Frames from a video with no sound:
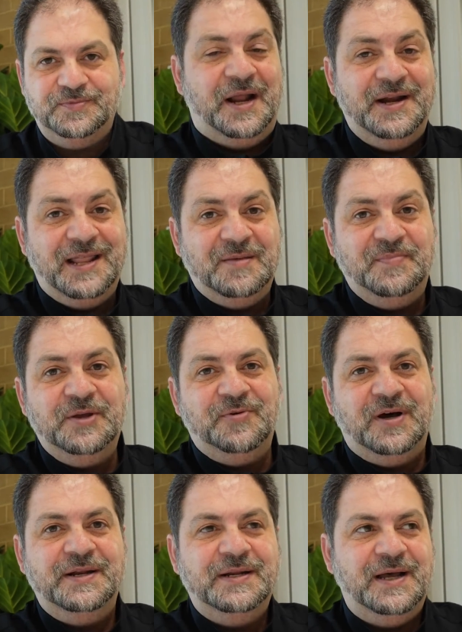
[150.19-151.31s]
Another big
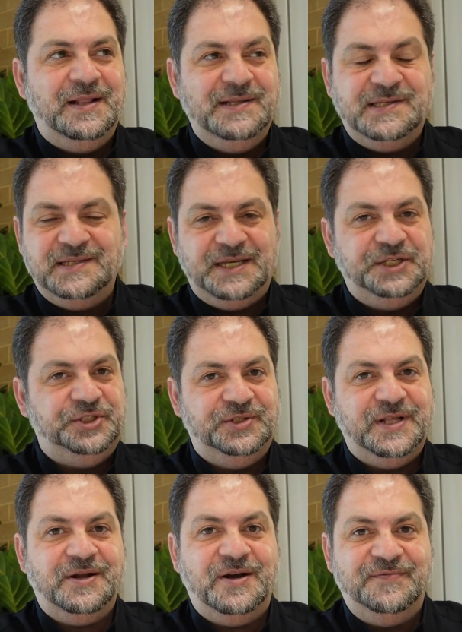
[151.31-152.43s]
one, and this is an issue
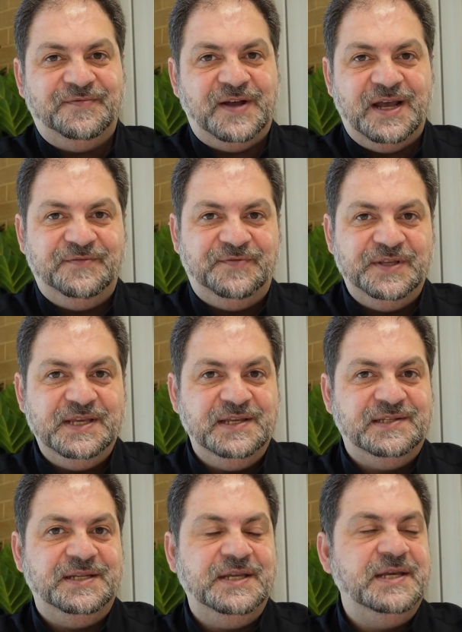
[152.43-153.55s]
that I've had for years
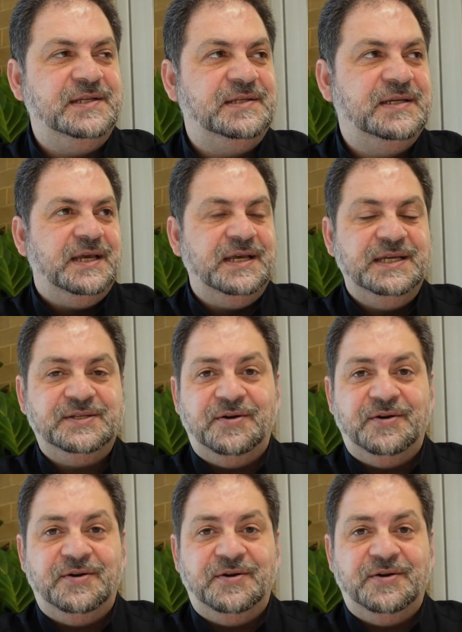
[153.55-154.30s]
and years, is